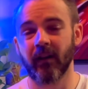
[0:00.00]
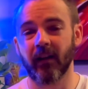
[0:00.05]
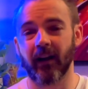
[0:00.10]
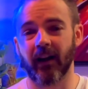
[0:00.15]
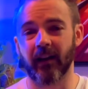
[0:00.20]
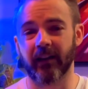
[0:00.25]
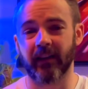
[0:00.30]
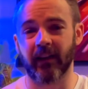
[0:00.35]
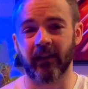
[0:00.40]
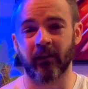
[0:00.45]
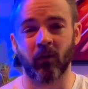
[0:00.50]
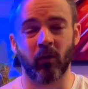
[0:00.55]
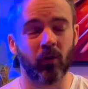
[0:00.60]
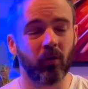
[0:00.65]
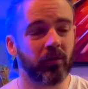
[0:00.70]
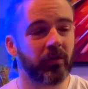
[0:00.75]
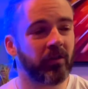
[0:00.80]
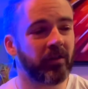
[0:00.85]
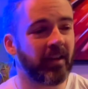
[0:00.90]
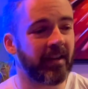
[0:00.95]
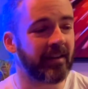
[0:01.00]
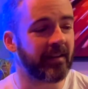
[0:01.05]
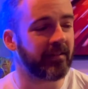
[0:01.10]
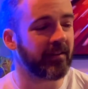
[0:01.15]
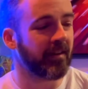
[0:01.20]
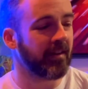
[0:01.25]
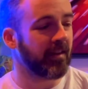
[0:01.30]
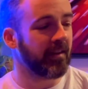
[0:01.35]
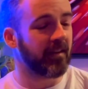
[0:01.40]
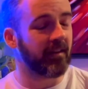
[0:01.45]
Again, all you
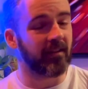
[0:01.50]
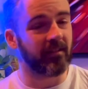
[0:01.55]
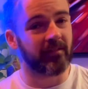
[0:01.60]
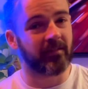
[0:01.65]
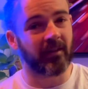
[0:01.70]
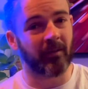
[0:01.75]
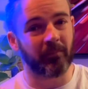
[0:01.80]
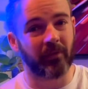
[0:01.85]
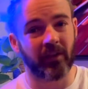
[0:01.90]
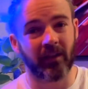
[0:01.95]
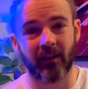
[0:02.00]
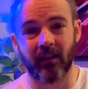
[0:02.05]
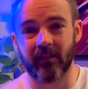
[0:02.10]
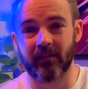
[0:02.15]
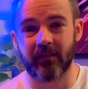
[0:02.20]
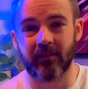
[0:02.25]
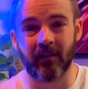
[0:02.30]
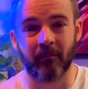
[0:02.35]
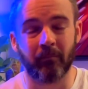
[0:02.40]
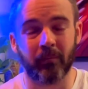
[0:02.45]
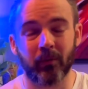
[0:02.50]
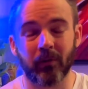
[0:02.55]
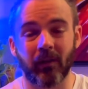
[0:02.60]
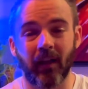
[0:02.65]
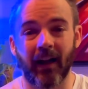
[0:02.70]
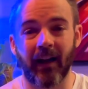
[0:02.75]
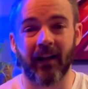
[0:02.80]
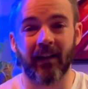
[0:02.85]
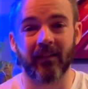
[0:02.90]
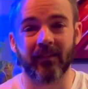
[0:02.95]
need is something as simple
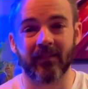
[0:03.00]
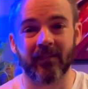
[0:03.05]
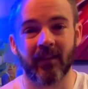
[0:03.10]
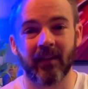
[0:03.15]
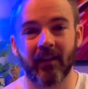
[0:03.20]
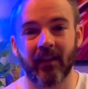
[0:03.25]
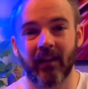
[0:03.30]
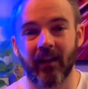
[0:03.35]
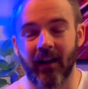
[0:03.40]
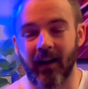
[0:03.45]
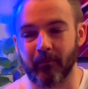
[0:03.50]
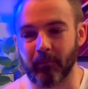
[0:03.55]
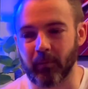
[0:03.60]
as a